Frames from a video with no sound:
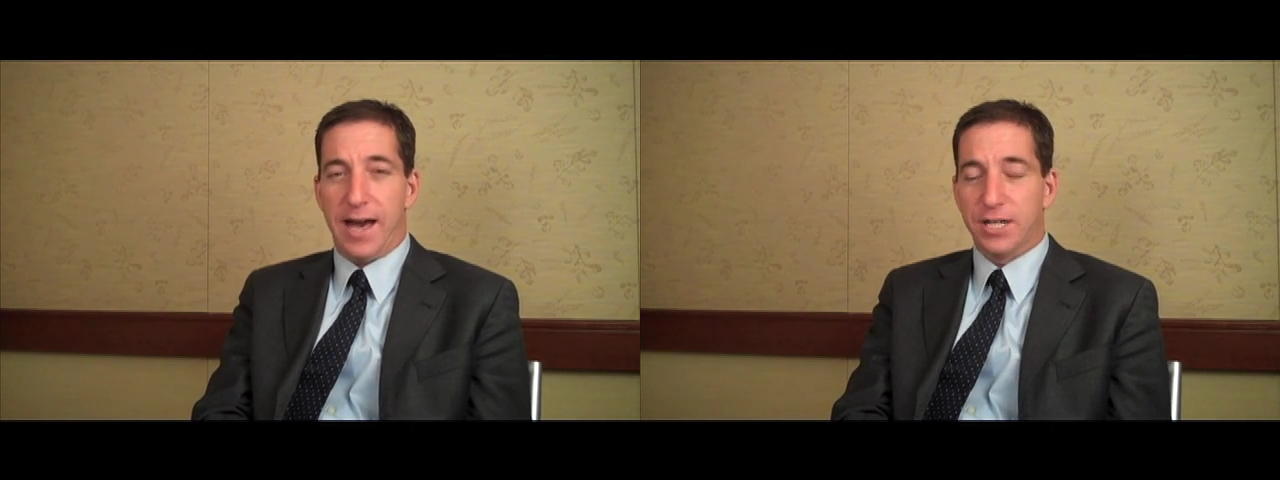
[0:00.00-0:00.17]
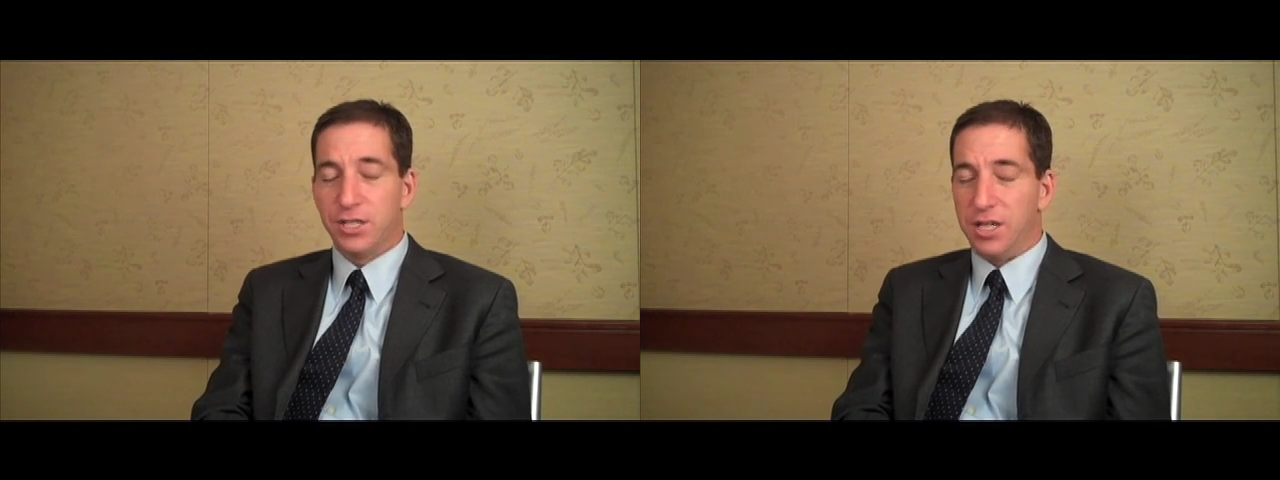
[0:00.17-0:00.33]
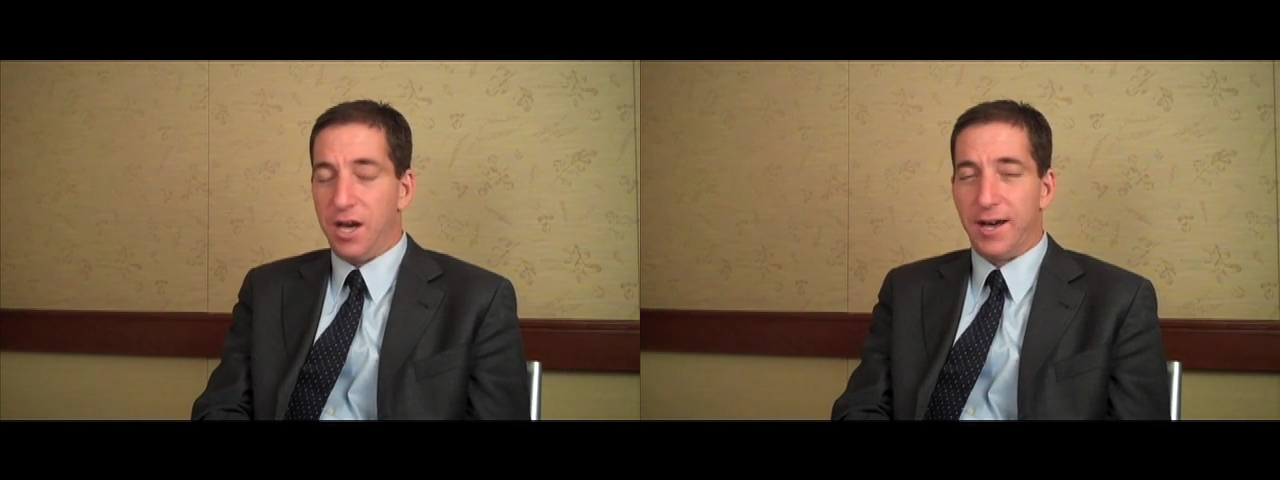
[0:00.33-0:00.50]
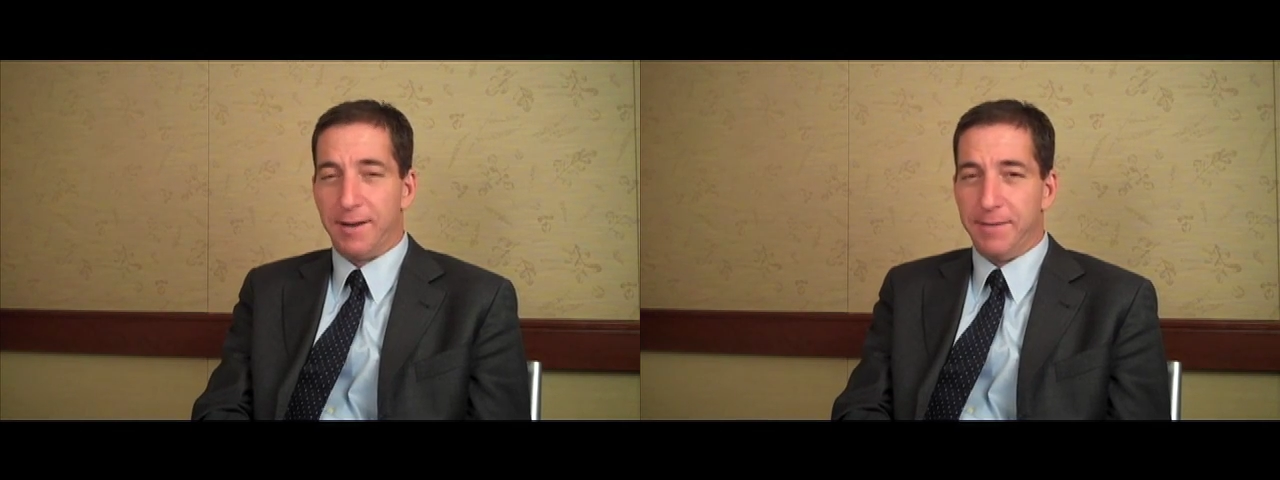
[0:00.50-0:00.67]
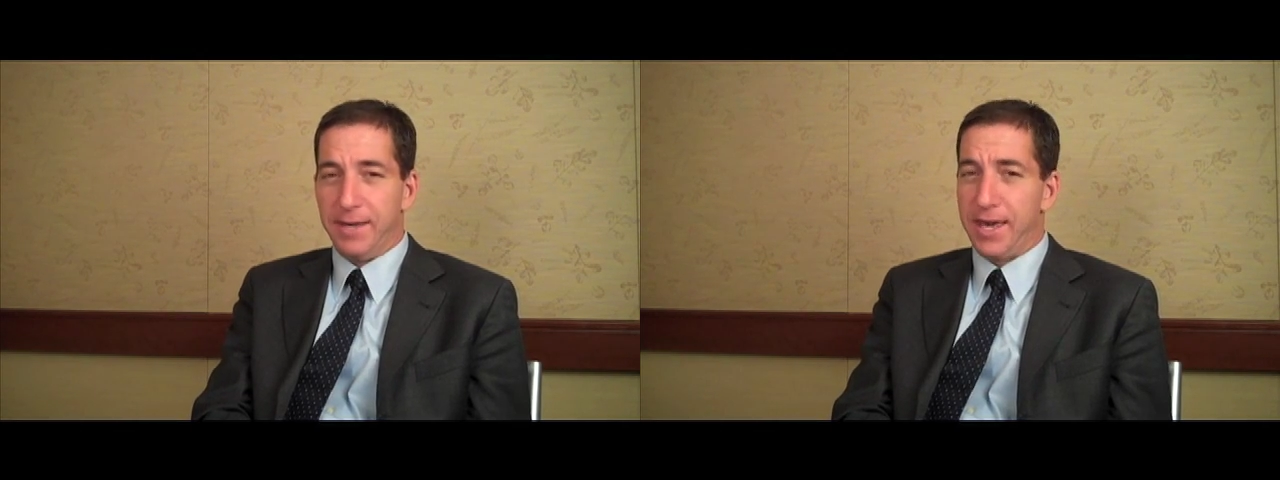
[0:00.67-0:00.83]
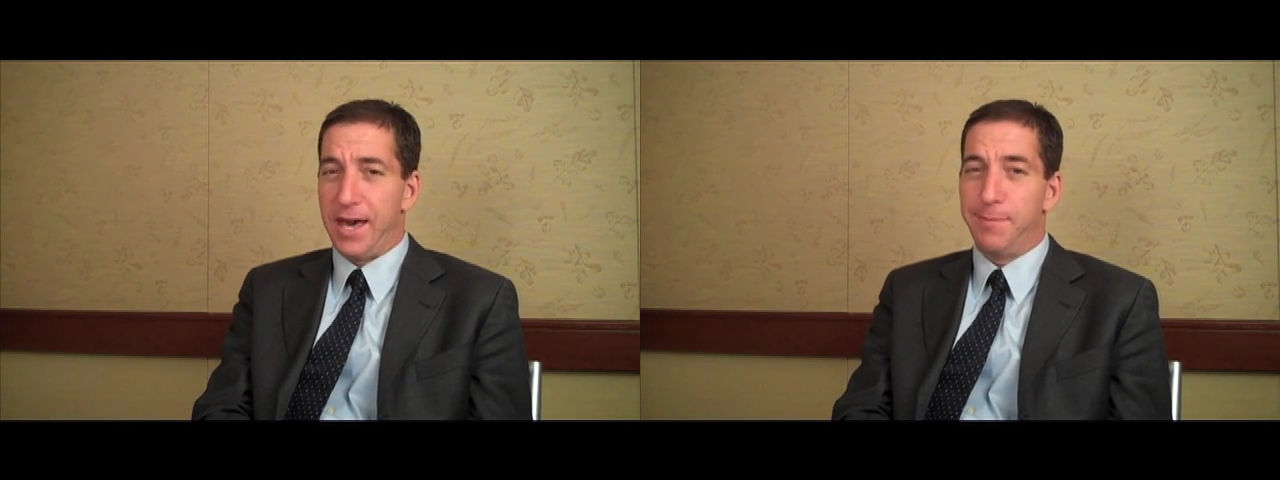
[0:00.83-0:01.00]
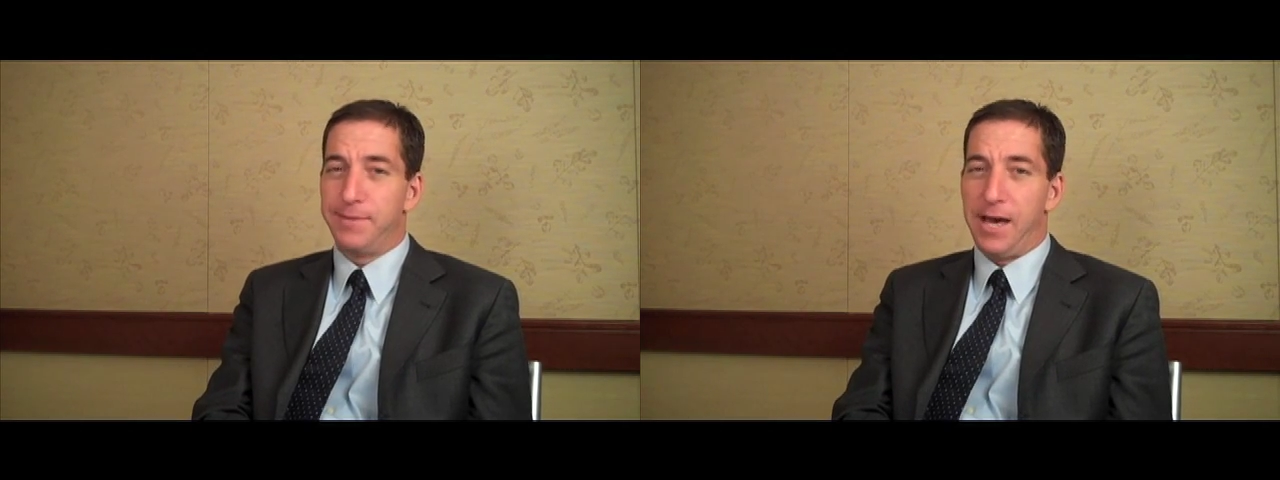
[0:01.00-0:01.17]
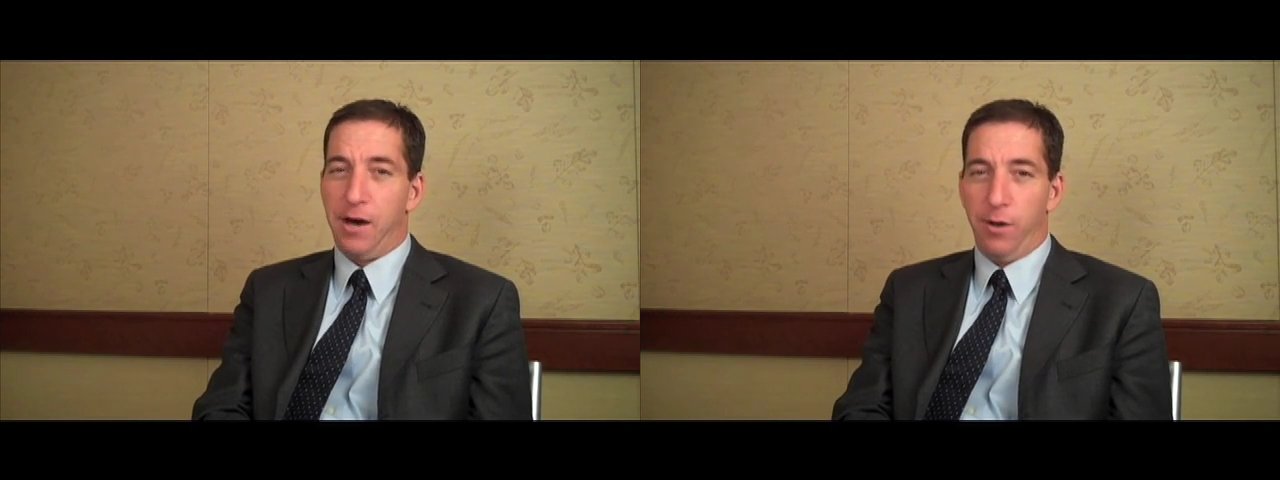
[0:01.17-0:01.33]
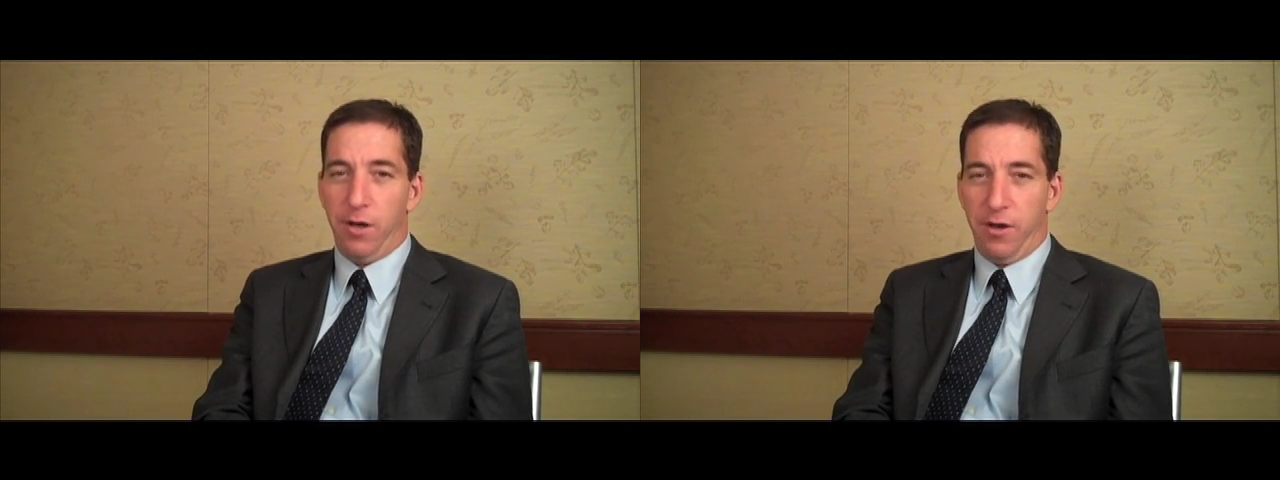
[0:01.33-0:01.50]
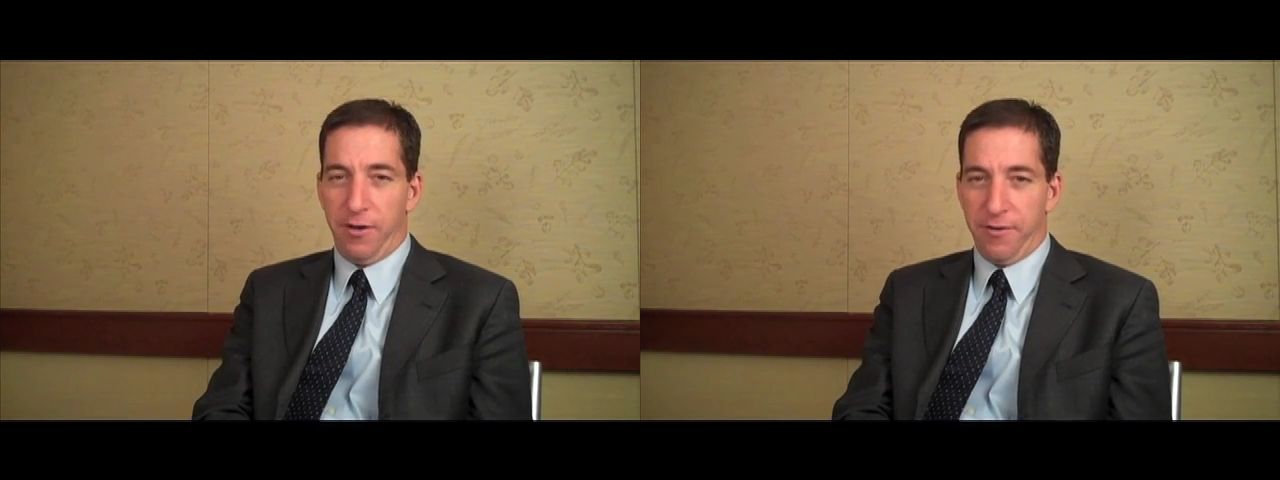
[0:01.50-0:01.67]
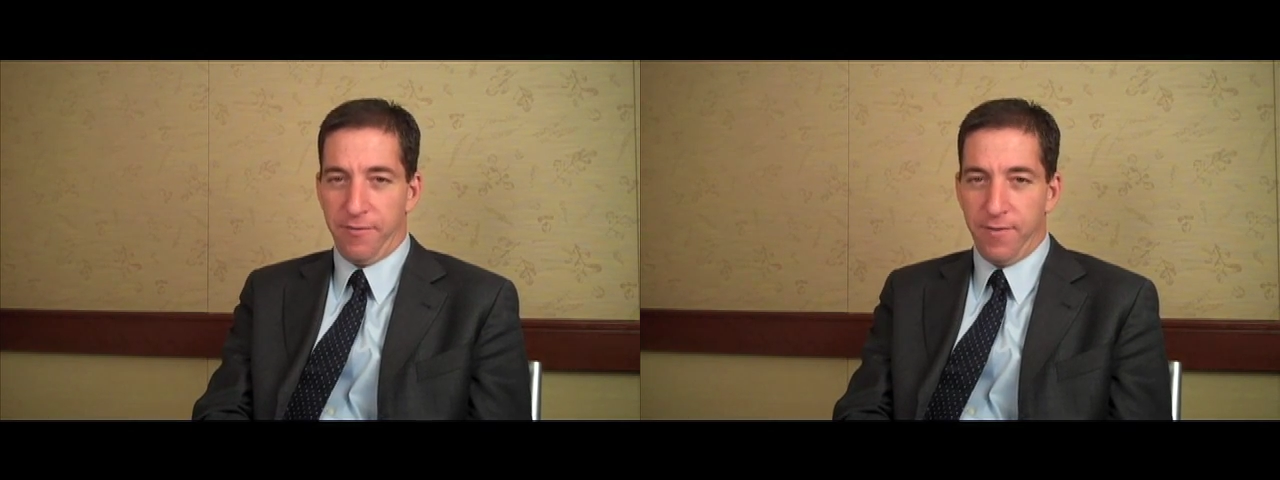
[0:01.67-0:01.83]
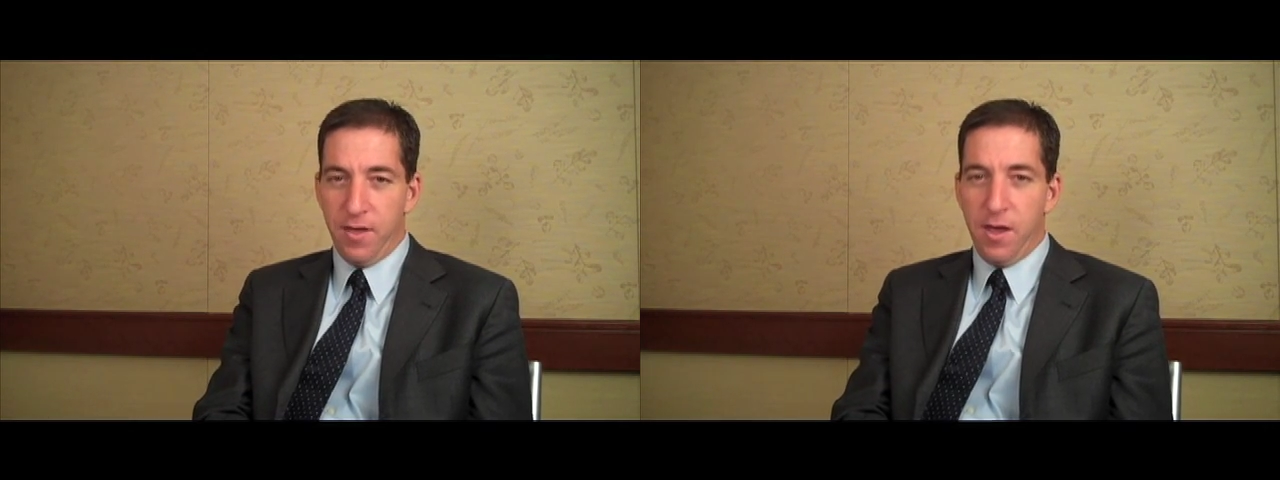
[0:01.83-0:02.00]
actually ought to be kept out
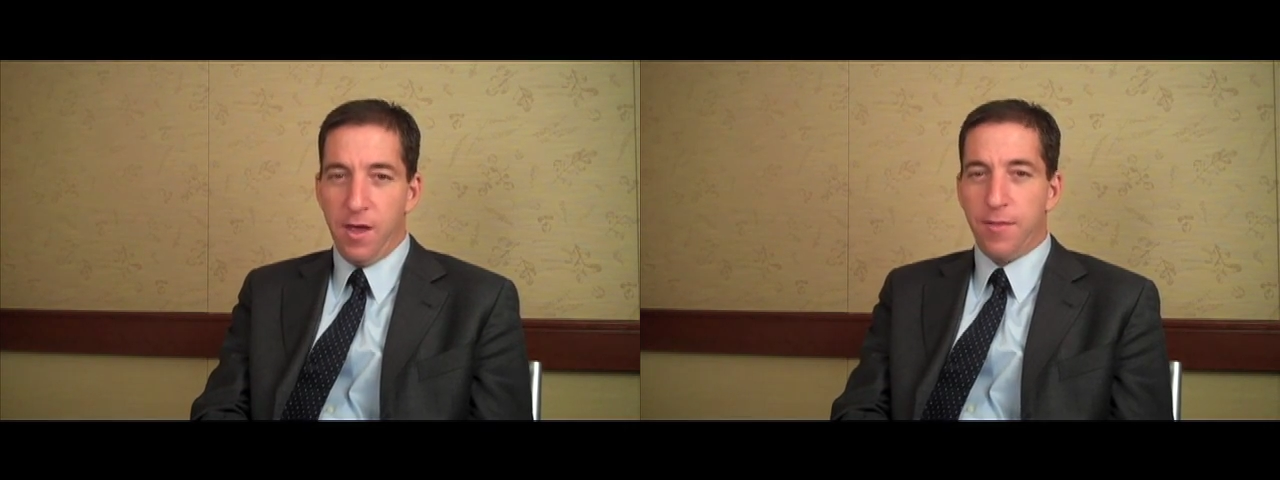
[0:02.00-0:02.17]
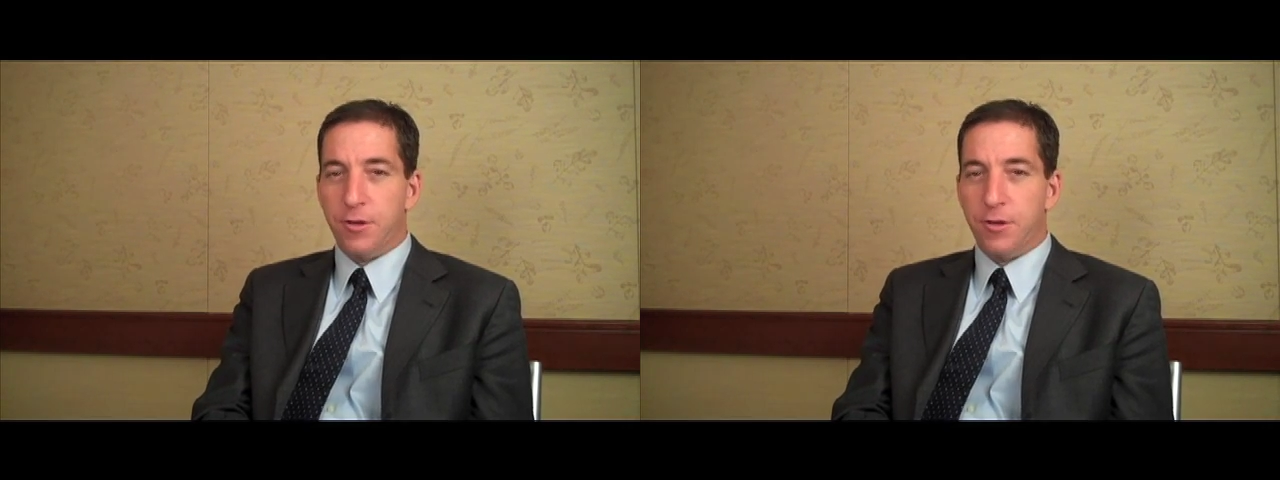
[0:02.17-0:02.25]
of